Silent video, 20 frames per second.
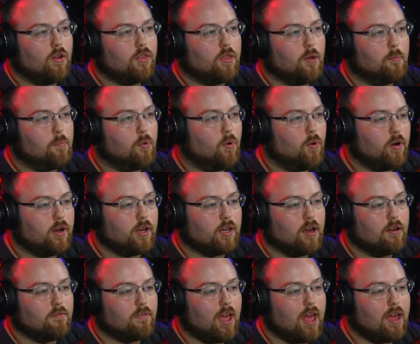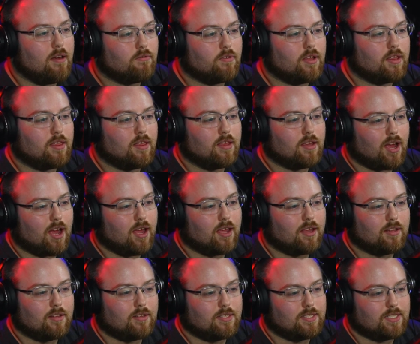the point of everything
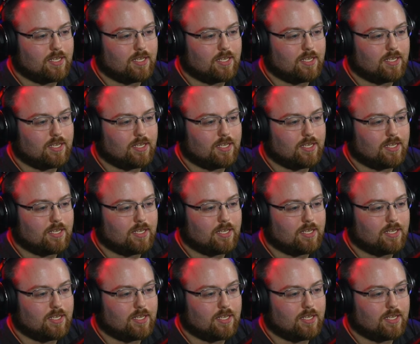I